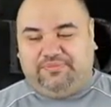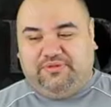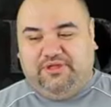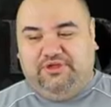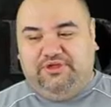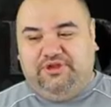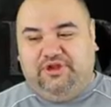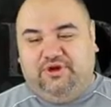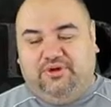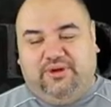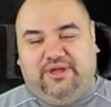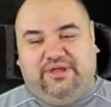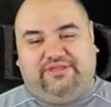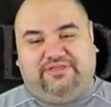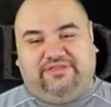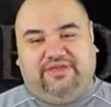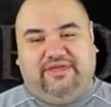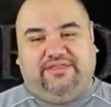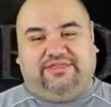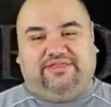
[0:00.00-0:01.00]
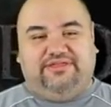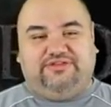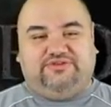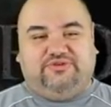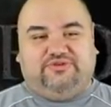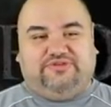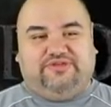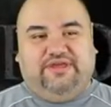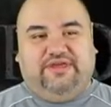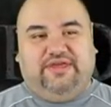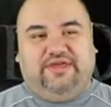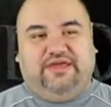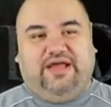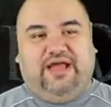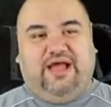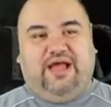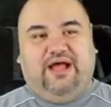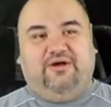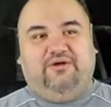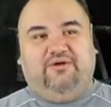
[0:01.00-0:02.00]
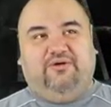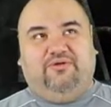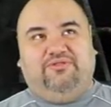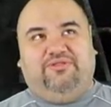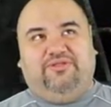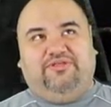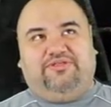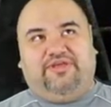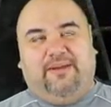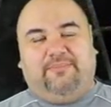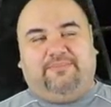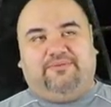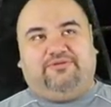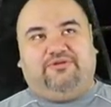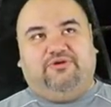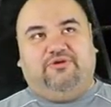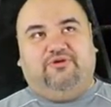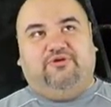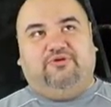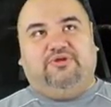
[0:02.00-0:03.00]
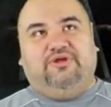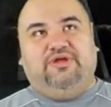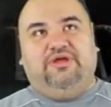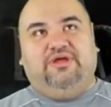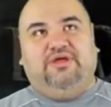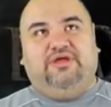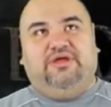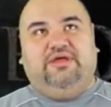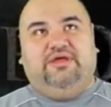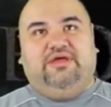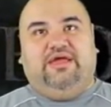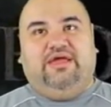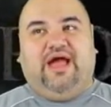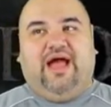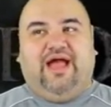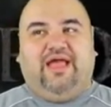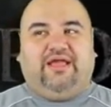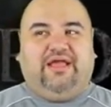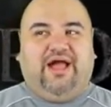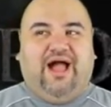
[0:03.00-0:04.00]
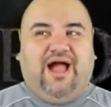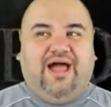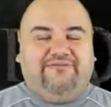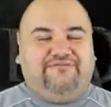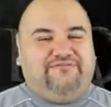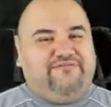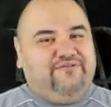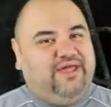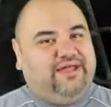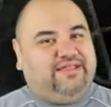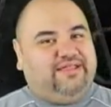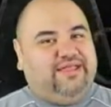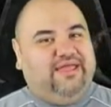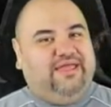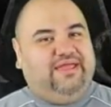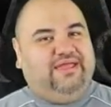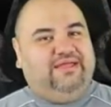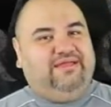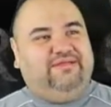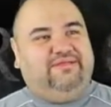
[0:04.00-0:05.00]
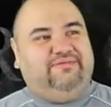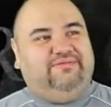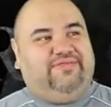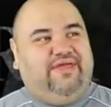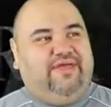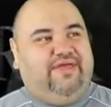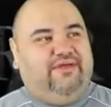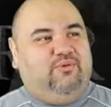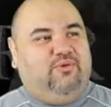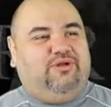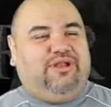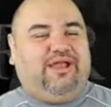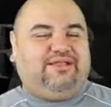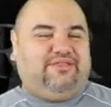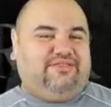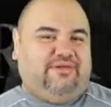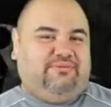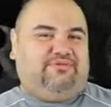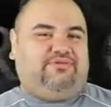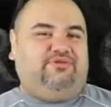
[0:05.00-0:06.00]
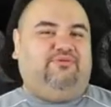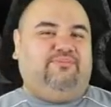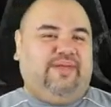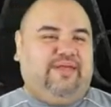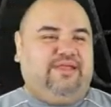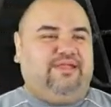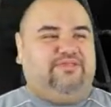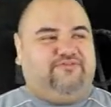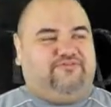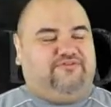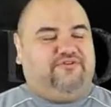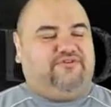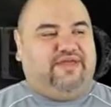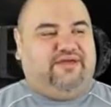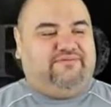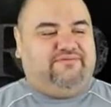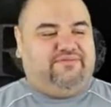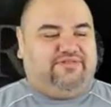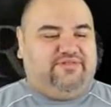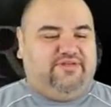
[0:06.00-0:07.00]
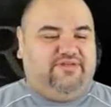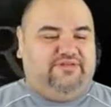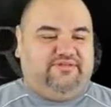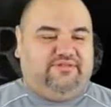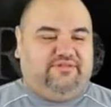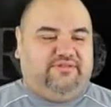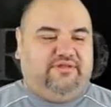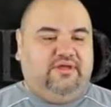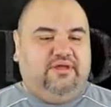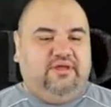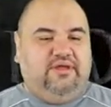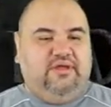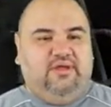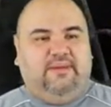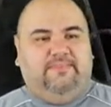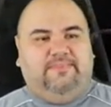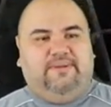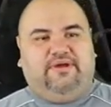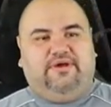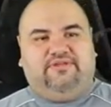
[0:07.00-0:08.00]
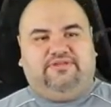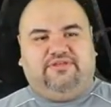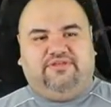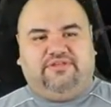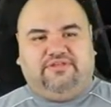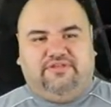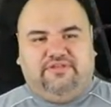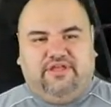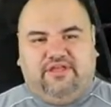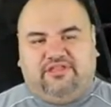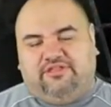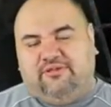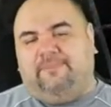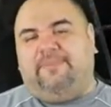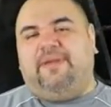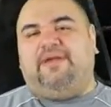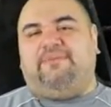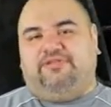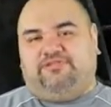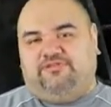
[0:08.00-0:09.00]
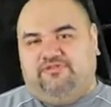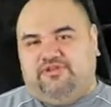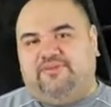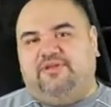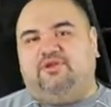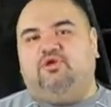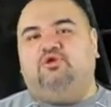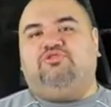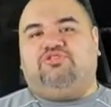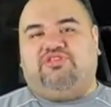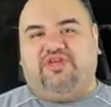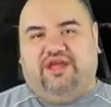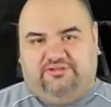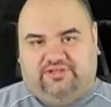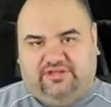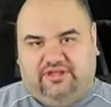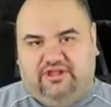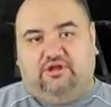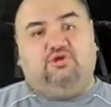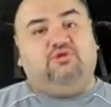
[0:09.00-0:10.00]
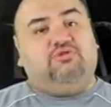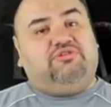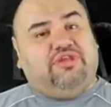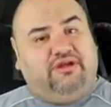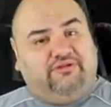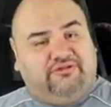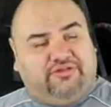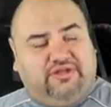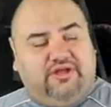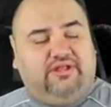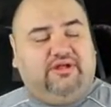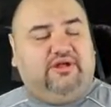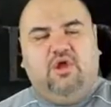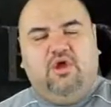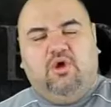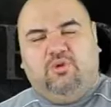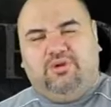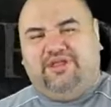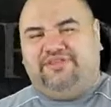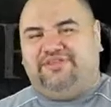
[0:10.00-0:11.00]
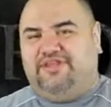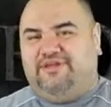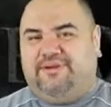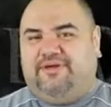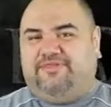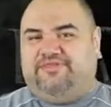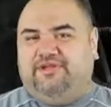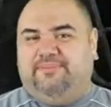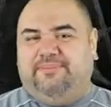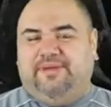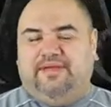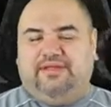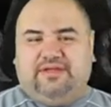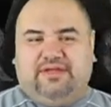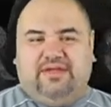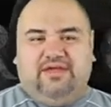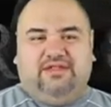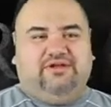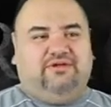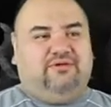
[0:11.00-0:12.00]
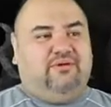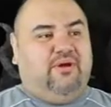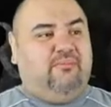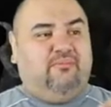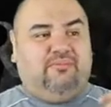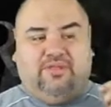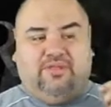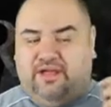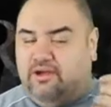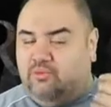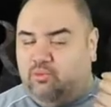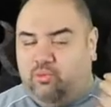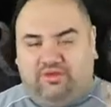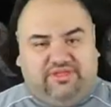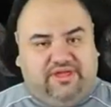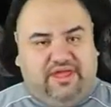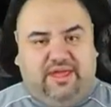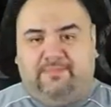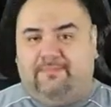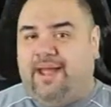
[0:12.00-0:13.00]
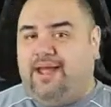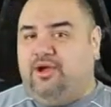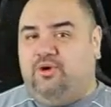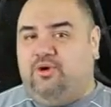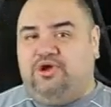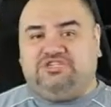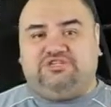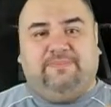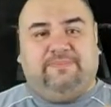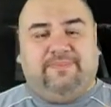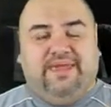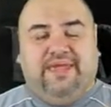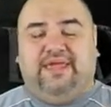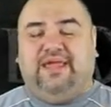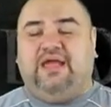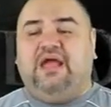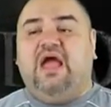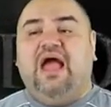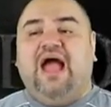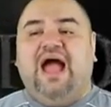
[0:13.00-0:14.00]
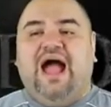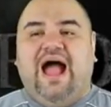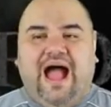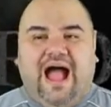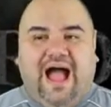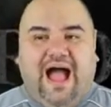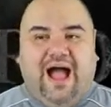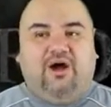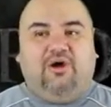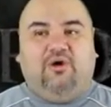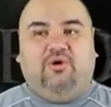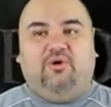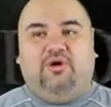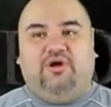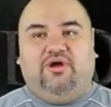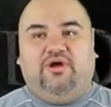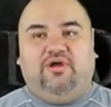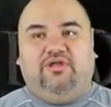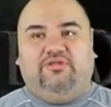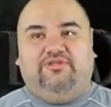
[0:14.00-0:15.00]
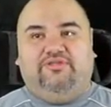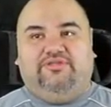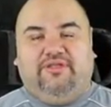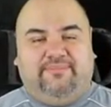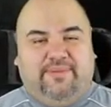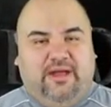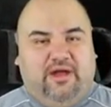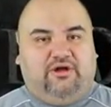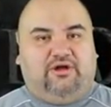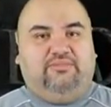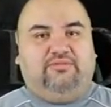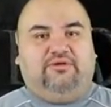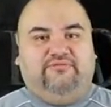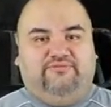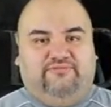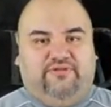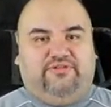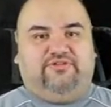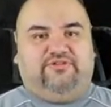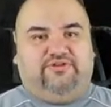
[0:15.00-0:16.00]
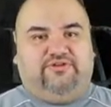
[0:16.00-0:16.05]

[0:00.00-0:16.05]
You know, it's interesting how this episode, I kind of feel like they well, not this episode, mainly the first half of the season, because it's the big mystery's been who's Sarah's killer? Who's Sarah's killer? What I said about Thea being the killer, once again, my question being, how did Malcolm convince her